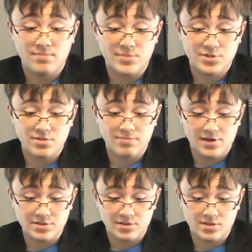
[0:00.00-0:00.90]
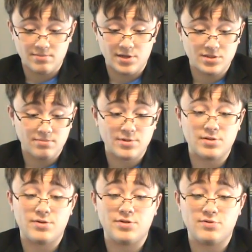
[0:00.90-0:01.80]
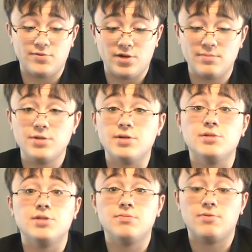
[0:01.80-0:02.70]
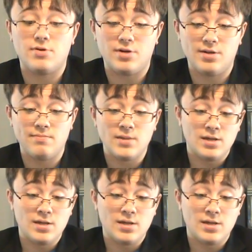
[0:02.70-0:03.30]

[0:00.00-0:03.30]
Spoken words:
Mr. President, the Muslim Brotherhood's Freedom and Justice Party